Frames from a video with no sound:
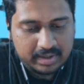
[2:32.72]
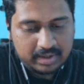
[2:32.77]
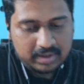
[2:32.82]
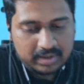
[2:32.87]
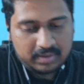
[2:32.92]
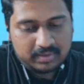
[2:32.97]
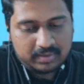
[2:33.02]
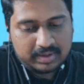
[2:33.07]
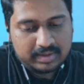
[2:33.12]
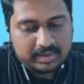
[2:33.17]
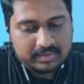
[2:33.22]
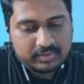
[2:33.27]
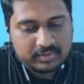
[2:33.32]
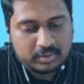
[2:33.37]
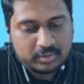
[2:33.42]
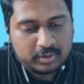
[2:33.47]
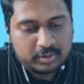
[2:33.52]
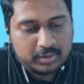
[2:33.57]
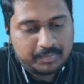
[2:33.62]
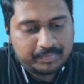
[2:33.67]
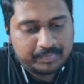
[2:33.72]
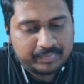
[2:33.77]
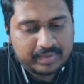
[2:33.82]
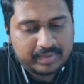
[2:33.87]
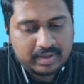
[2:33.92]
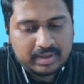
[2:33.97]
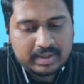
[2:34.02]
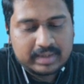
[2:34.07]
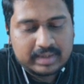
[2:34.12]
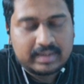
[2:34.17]
Okay, so
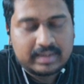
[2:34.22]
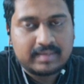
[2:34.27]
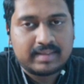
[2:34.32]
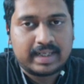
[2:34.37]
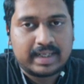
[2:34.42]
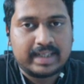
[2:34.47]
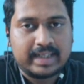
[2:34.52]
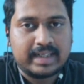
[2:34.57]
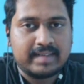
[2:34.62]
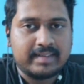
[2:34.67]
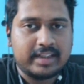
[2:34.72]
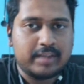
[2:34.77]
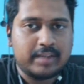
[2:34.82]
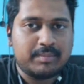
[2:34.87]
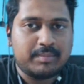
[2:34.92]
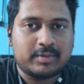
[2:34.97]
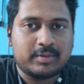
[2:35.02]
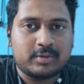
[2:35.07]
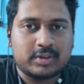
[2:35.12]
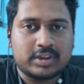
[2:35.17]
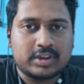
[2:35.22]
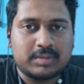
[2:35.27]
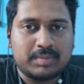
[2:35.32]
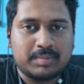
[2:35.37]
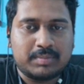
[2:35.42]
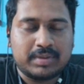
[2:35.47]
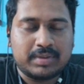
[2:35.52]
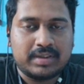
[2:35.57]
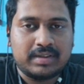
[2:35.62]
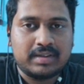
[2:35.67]
this INICET question
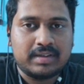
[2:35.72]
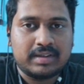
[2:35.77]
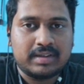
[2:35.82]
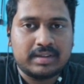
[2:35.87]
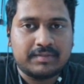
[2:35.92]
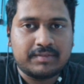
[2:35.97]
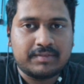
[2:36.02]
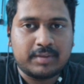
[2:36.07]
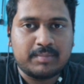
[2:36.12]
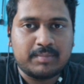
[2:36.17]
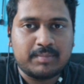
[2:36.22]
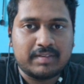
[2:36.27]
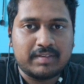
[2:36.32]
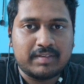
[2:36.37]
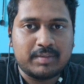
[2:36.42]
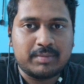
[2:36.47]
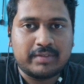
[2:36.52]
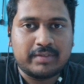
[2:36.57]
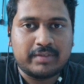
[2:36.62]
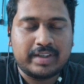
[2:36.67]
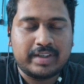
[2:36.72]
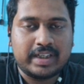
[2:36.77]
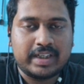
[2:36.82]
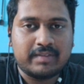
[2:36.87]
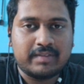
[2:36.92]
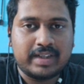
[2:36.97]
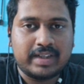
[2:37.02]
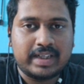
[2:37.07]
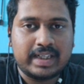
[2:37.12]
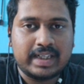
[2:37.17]
paper from November
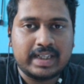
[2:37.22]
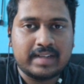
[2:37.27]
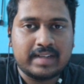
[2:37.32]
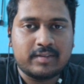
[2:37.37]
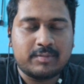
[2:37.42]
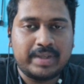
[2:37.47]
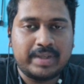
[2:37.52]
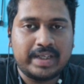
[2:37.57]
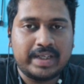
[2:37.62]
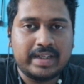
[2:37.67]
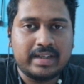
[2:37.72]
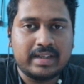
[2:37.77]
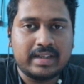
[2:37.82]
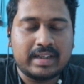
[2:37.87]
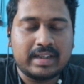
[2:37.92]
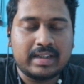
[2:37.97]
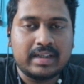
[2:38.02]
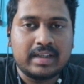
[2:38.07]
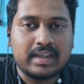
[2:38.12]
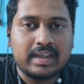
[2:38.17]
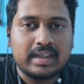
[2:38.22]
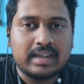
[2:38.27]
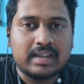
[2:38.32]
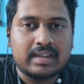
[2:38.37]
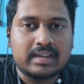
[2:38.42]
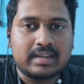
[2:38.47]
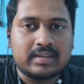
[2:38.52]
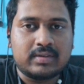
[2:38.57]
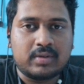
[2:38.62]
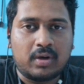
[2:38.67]
2020 has been
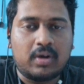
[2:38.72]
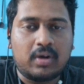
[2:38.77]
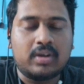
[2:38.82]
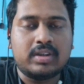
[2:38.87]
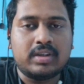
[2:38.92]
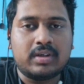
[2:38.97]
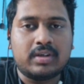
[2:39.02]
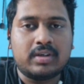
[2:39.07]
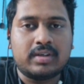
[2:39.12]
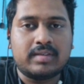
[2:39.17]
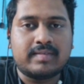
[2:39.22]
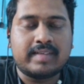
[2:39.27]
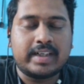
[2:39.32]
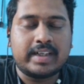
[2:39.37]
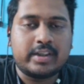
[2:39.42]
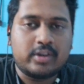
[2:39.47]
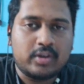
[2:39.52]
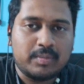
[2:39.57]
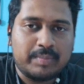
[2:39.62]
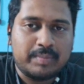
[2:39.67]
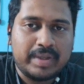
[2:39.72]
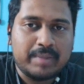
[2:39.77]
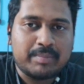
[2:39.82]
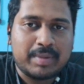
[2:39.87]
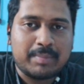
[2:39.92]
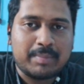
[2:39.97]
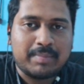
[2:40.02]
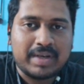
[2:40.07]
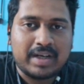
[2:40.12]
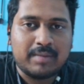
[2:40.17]
thought or said to be
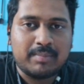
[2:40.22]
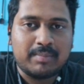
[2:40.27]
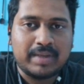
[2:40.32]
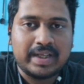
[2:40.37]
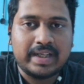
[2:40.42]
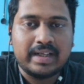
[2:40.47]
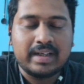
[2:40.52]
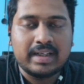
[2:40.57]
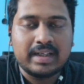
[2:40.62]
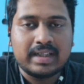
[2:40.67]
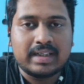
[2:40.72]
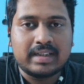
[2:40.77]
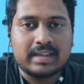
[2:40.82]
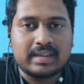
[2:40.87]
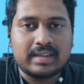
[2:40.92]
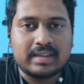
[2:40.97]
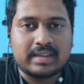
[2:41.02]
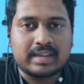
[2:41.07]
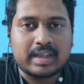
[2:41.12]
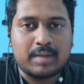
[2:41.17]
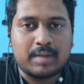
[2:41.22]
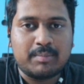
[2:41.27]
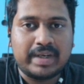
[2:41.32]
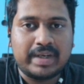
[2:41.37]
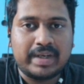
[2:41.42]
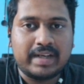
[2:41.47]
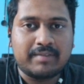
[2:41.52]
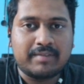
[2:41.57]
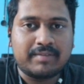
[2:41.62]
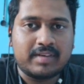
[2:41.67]
prepared by
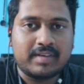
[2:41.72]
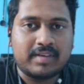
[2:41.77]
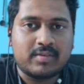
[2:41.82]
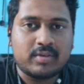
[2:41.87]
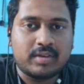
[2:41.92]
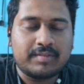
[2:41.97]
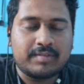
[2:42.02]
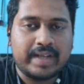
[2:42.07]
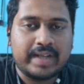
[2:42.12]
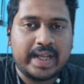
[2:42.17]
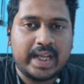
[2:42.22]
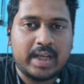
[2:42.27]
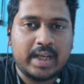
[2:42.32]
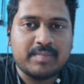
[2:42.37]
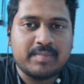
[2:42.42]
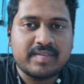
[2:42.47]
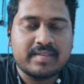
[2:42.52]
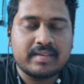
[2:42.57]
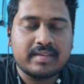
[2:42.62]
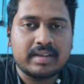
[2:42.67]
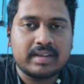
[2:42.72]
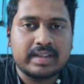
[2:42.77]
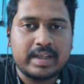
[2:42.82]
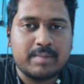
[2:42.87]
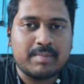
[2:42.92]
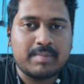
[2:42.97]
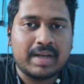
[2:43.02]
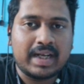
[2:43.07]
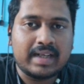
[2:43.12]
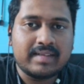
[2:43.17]
combined efforts of AIIMS,
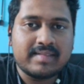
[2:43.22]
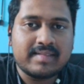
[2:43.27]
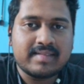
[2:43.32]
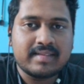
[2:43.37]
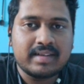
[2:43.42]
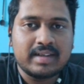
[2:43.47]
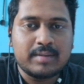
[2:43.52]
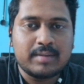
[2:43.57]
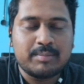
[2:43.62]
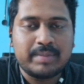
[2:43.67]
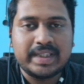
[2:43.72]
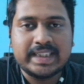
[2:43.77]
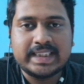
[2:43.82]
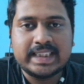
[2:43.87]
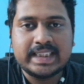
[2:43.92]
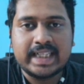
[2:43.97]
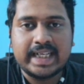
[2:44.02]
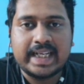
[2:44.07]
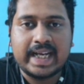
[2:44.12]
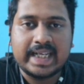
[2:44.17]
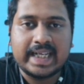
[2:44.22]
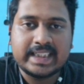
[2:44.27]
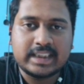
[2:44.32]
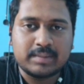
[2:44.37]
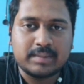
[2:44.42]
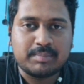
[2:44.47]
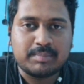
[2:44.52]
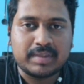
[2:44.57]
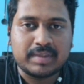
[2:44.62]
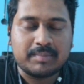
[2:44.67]
NIMHANS, PGI and
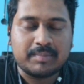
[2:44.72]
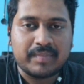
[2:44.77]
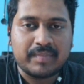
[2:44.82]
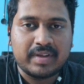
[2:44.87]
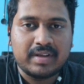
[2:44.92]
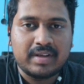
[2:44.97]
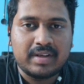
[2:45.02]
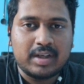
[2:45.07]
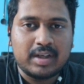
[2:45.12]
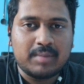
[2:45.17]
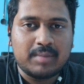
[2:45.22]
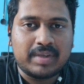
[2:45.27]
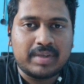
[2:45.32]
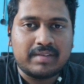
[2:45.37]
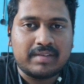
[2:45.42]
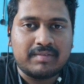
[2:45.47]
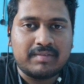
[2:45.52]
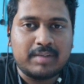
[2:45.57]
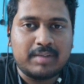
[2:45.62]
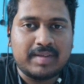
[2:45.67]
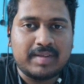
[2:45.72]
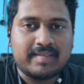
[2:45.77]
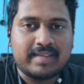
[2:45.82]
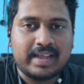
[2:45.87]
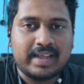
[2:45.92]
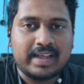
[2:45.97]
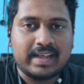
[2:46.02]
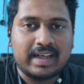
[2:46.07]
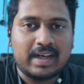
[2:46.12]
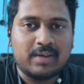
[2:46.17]
JIPAR. But we'll be
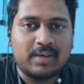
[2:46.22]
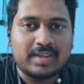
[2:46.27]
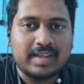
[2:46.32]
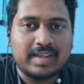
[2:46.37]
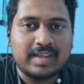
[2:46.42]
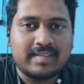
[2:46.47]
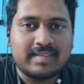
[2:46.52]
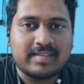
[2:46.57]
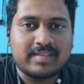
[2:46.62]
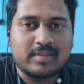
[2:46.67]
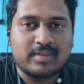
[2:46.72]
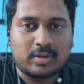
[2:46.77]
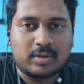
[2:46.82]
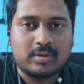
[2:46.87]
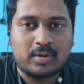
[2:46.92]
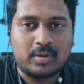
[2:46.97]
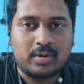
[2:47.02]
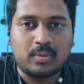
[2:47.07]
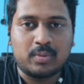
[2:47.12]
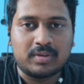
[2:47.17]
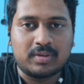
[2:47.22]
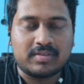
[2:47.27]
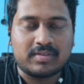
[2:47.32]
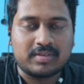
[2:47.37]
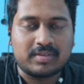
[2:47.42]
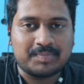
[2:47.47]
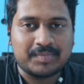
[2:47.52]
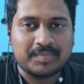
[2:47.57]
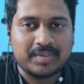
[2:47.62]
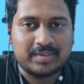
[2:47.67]
seeing how this is not true
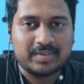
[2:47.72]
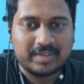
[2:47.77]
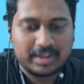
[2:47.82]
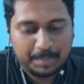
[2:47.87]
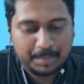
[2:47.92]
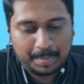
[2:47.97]
also. Okay,